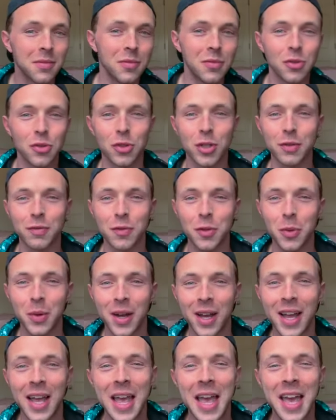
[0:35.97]
drift
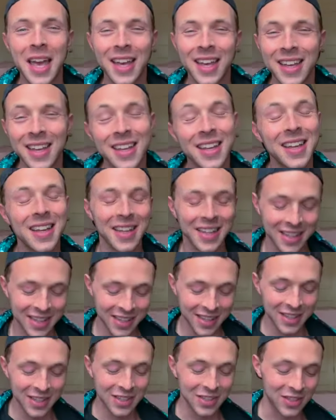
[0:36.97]
away.
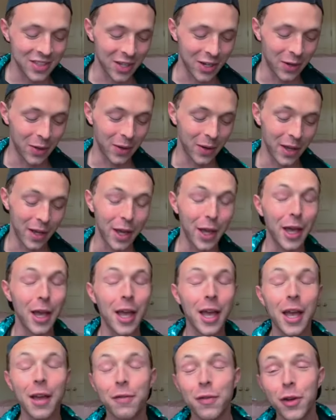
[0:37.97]
So
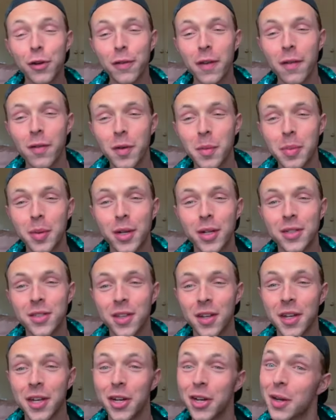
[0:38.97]
if your favorite book is
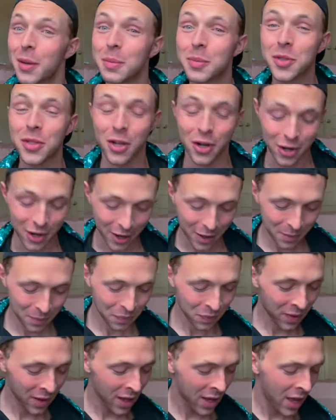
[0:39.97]
on here, I'm sorry.
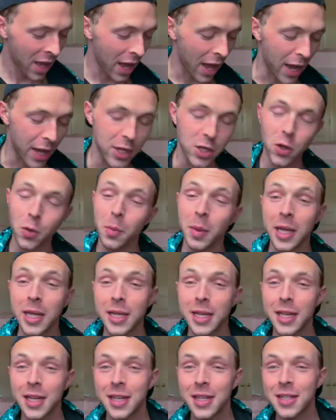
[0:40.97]
I don't
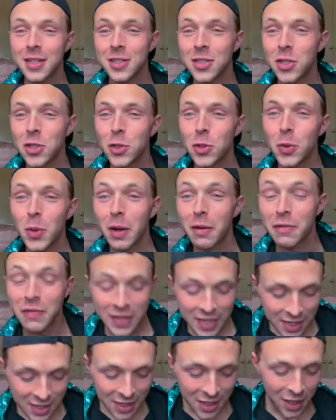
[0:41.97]
mean to
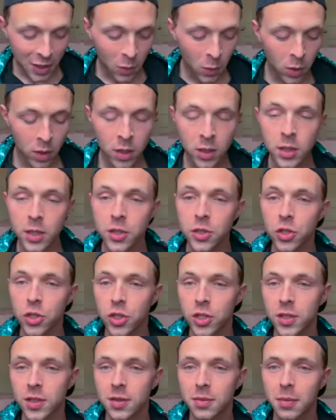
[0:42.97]
offend anyone. These are
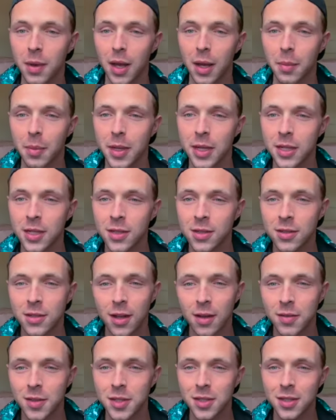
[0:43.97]
just my opinions,
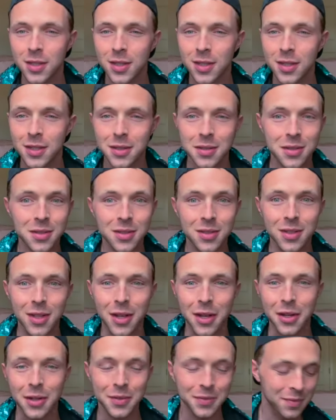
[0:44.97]
obviously.
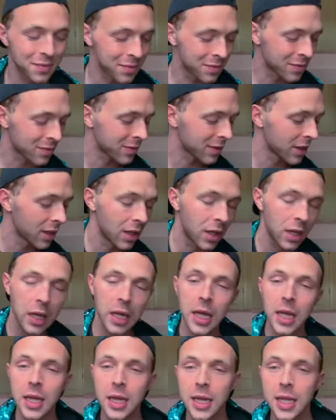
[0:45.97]
So
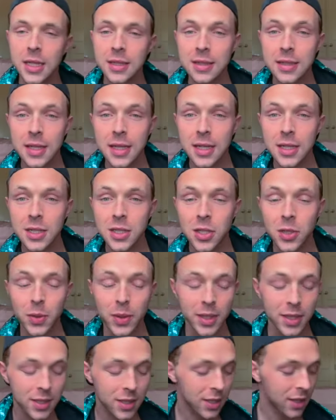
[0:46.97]
let's get into
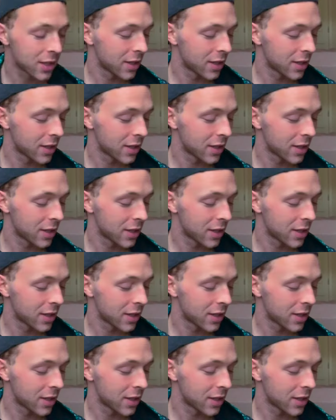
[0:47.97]
it.